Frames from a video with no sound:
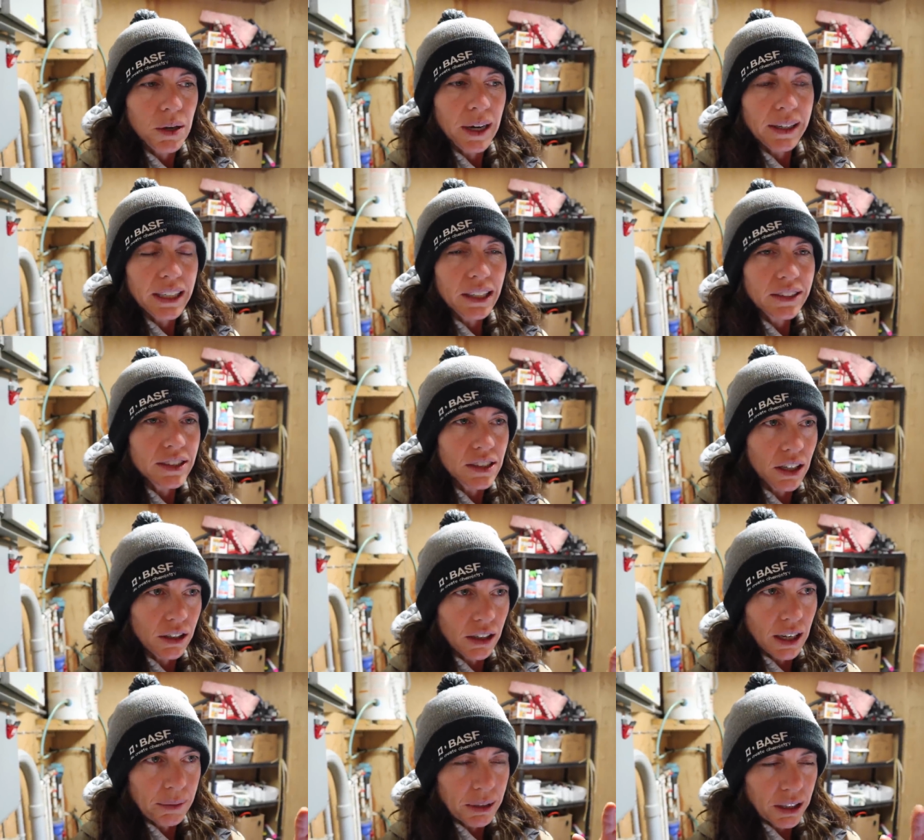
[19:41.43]
I'm
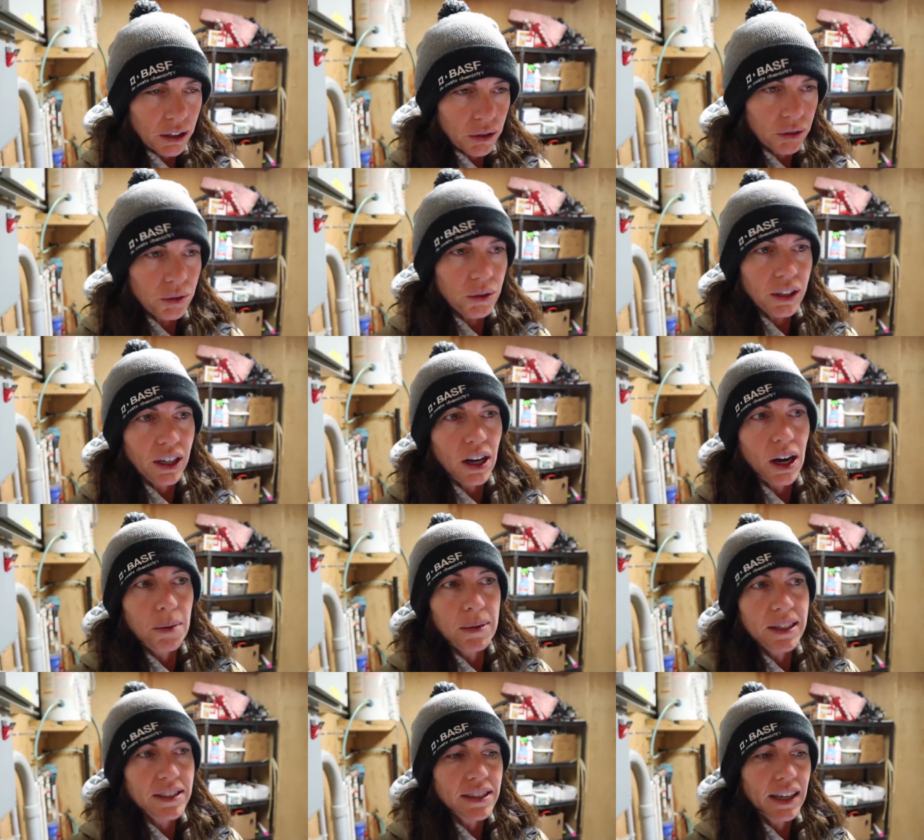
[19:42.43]
gonna go through the
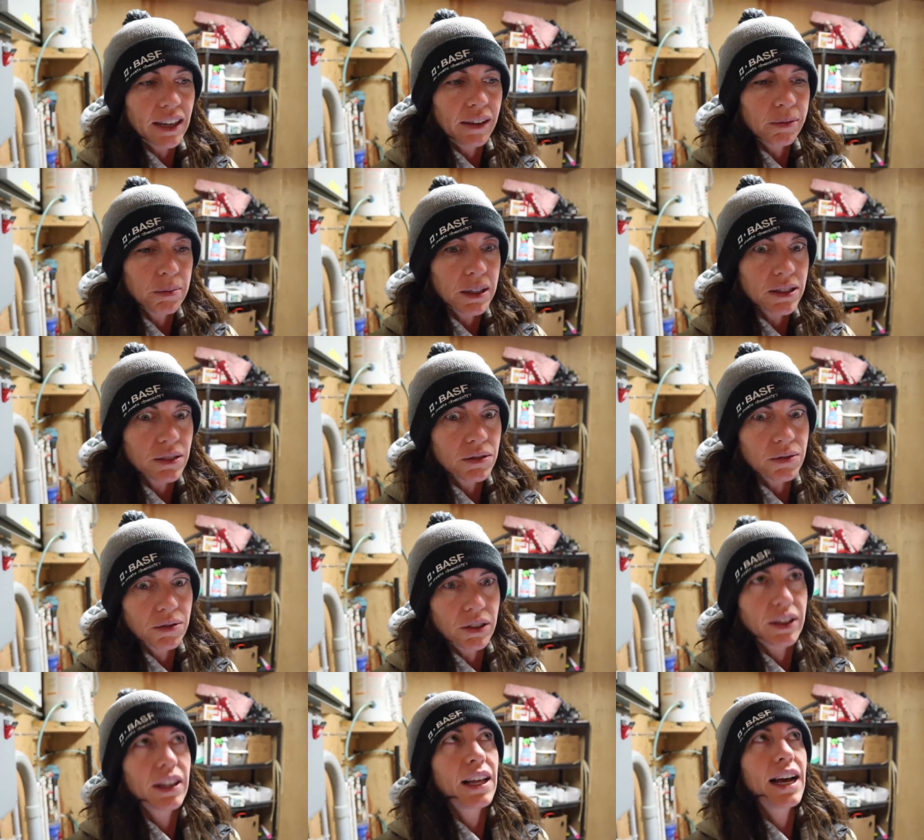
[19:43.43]
comments that I've missed
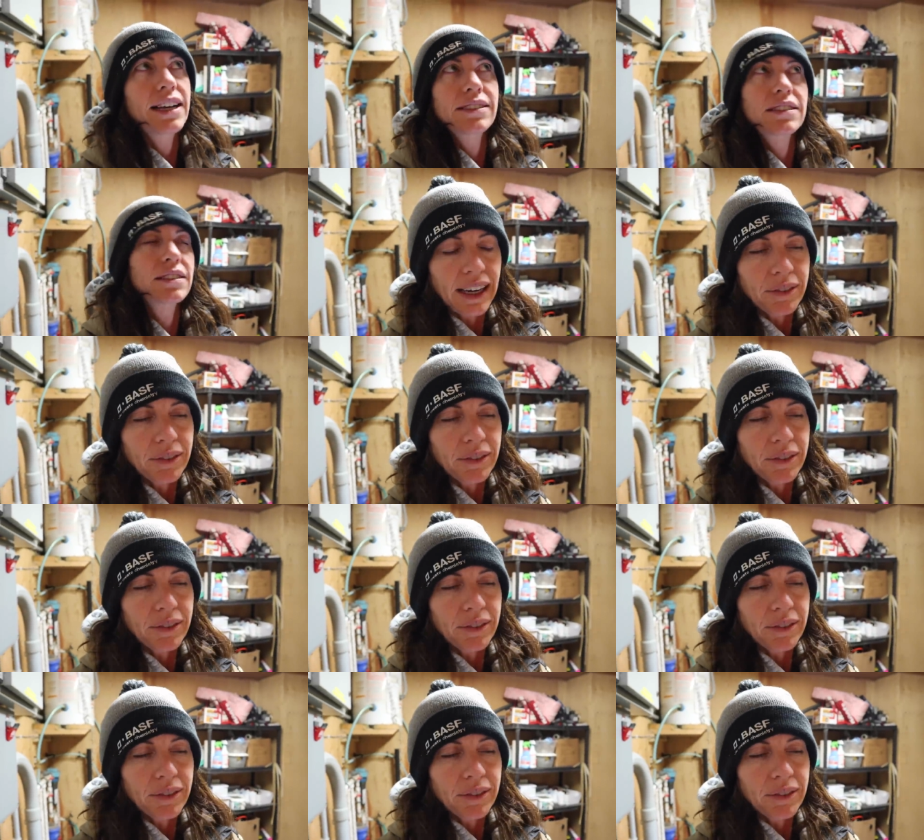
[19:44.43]
for the last,